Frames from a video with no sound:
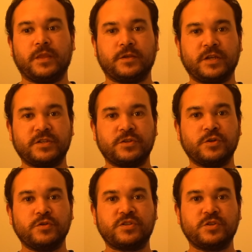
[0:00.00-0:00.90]
you need to
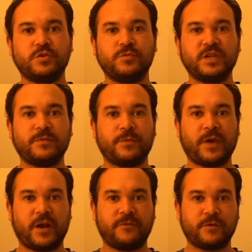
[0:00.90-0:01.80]
do to be
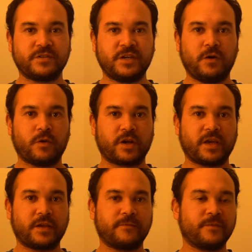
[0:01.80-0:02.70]
prepared for
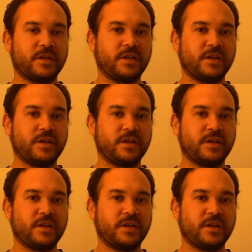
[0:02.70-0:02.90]
teleworking.